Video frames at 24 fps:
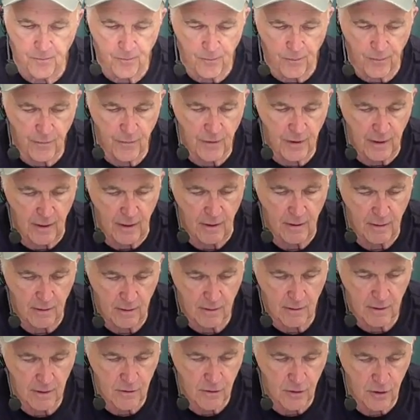Okay,
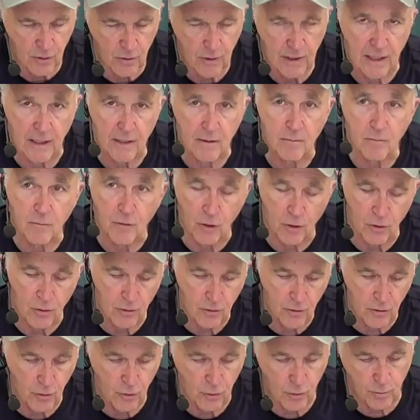let's go ahead and
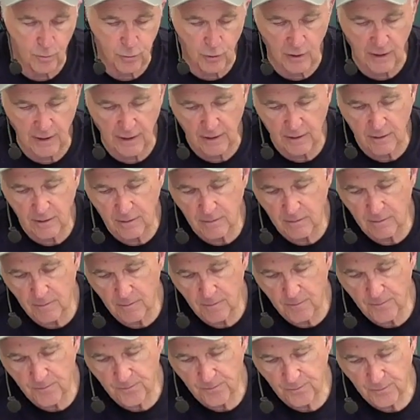do a brand.
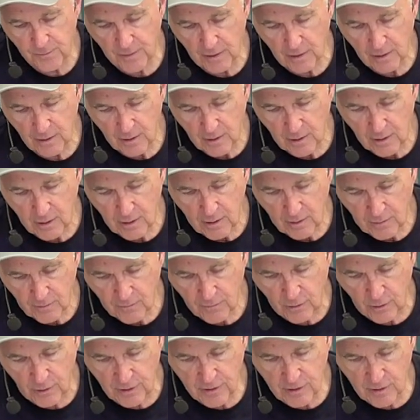
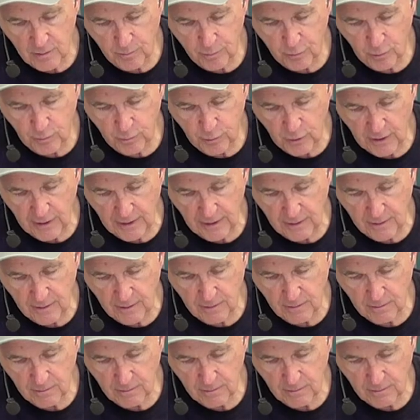Very simple brand.